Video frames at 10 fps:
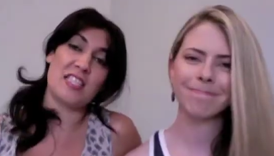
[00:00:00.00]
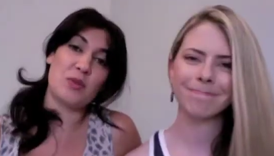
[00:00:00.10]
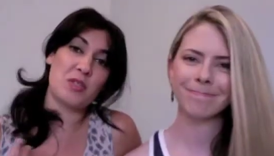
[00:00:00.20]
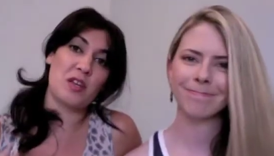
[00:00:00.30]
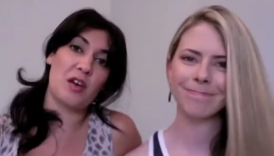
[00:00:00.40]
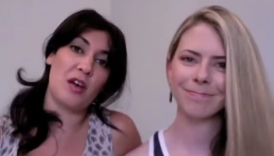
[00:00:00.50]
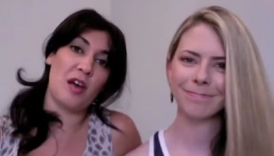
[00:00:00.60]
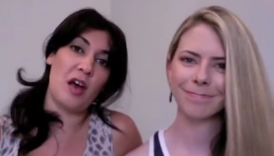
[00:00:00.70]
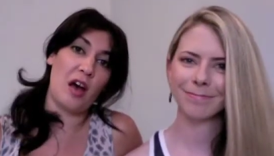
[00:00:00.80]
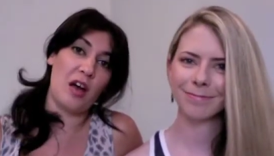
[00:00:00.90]
Speaker 1: this was a,
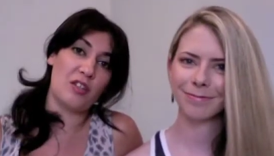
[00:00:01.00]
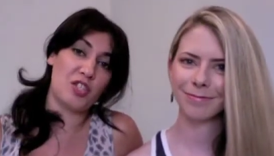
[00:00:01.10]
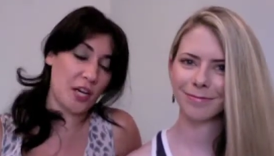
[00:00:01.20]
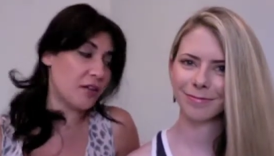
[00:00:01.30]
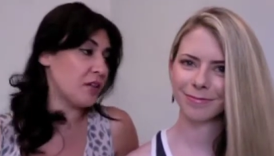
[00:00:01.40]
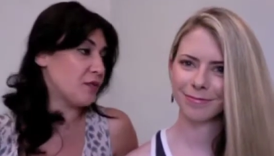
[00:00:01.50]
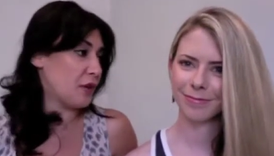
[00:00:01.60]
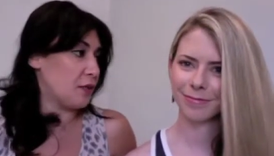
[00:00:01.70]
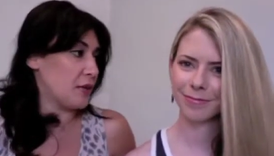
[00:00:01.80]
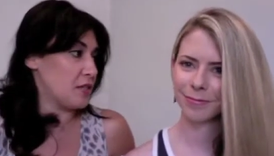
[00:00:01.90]
a, charity
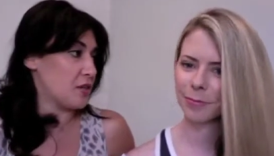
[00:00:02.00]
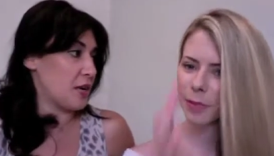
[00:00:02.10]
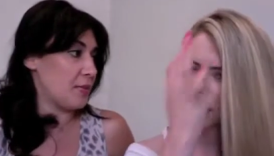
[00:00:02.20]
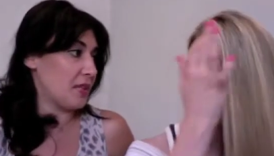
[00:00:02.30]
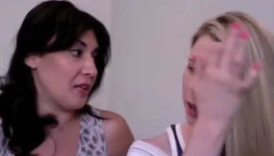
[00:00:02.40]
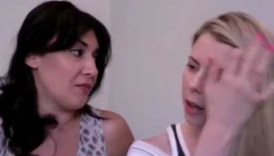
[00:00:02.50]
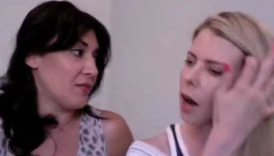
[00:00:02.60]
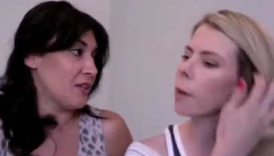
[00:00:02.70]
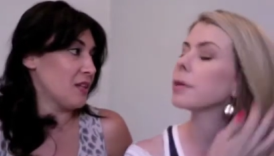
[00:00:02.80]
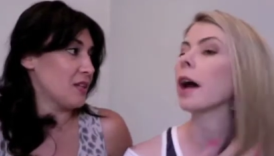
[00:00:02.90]
fundraiser, I believe.
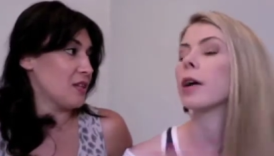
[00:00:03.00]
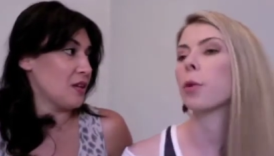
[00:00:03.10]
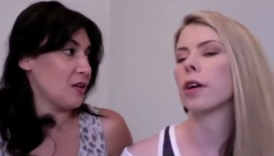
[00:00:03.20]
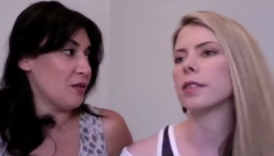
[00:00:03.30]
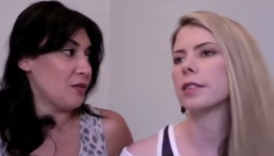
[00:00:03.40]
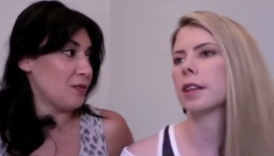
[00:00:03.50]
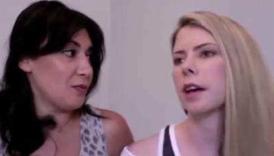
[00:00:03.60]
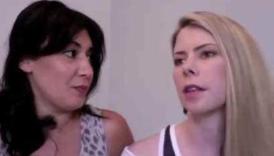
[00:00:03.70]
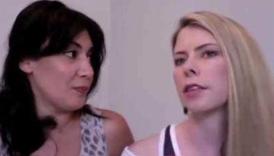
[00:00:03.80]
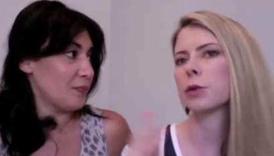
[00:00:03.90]
Speaker 2: Um, yeah, it was.
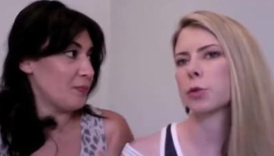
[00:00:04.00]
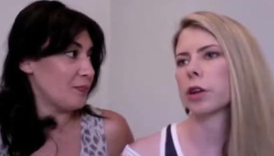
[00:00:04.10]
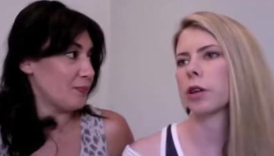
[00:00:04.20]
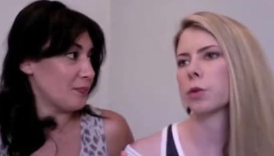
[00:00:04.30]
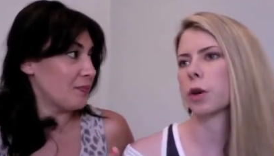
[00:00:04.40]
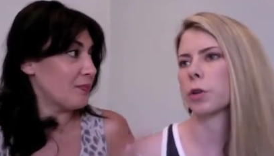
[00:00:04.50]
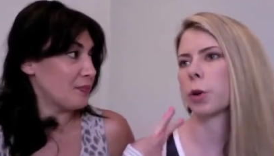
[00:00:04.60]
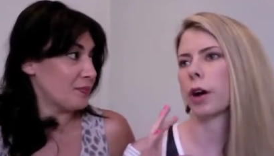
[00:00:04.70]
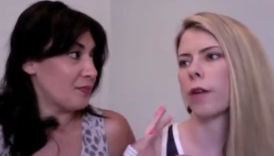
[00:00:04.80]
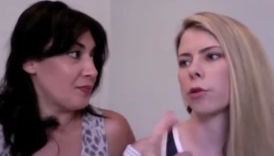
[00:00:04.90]
Uh, this was one of those ones
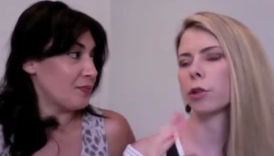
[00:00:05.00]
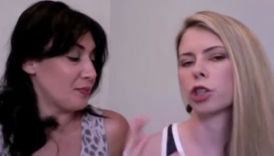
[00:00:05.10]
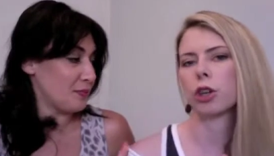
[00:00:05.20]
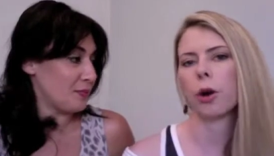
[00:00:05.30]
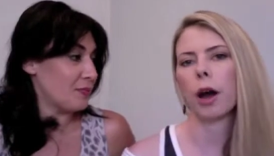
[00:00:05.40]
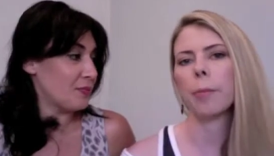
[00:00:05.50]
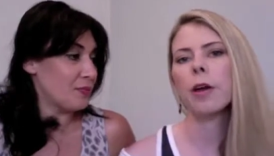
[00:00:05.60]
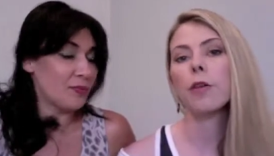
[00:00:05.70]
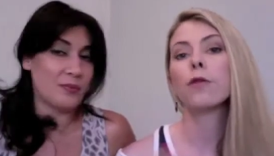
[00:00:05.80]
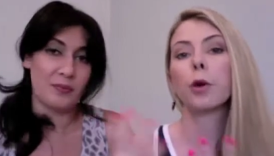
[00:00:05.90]
where everyone showed up
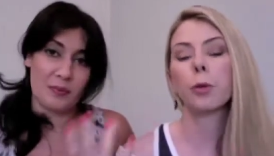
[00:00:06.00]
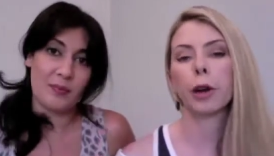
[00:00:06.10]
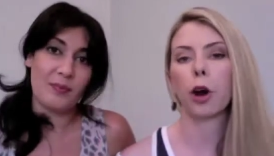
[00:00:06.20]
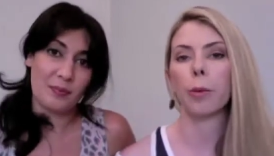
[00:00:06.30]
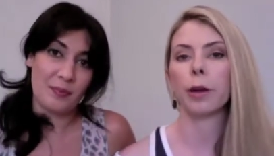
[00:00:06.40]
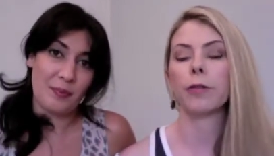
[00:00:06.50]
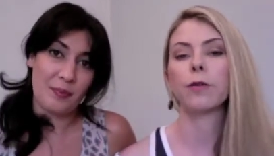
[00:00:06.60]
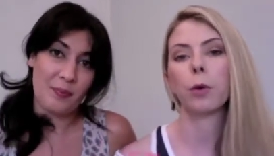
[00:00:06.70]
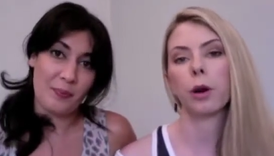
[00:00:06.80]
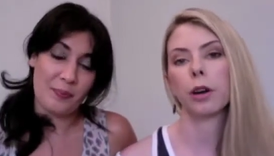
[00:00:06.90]
for the red carpet and
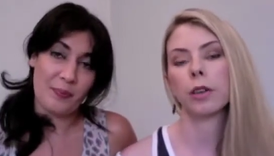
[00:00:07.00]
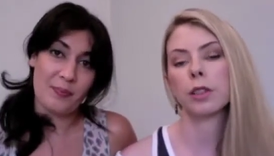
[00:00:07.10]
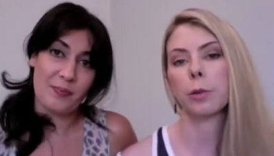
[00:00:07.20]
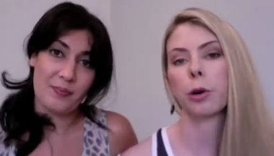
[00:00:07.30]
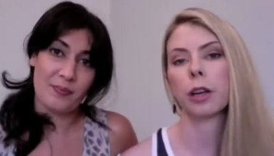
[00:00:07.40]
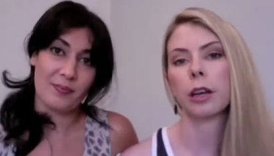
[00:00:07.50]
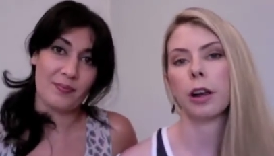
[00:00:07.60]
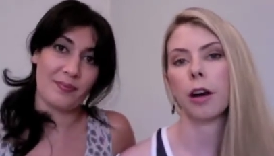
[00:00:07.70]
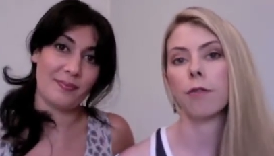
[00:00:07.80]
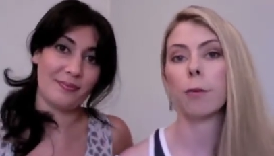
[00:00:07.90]
for supporting
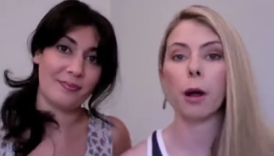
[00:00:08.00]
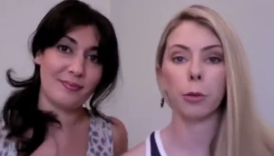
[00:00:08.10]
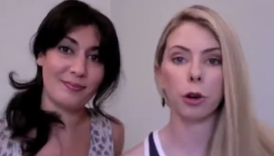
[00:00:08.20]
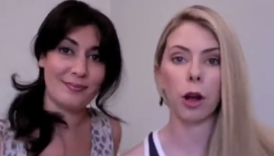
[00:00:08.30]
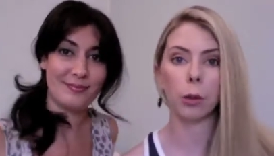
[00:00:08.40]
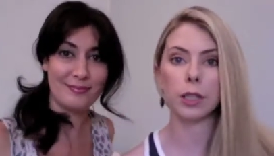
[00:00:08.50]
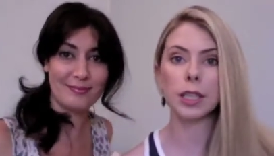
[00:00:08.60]
of the Bollywood to Hollywood